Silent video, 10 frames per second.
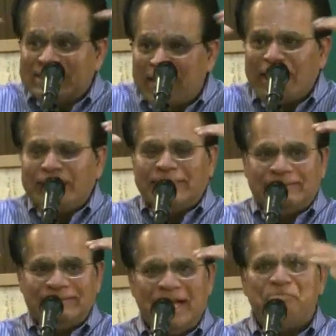
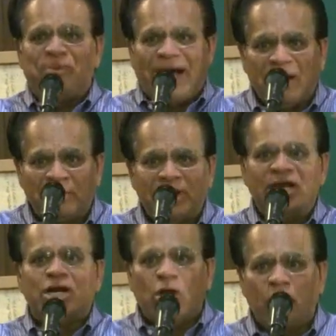Son in power
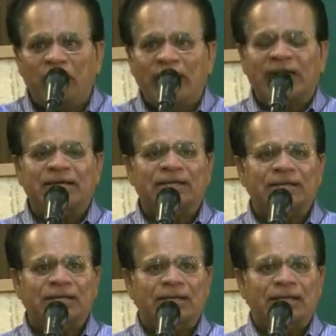and
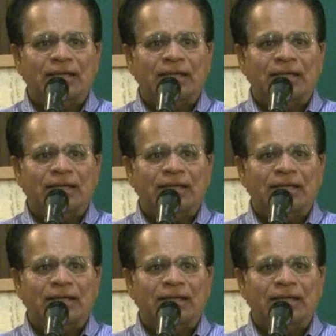glory.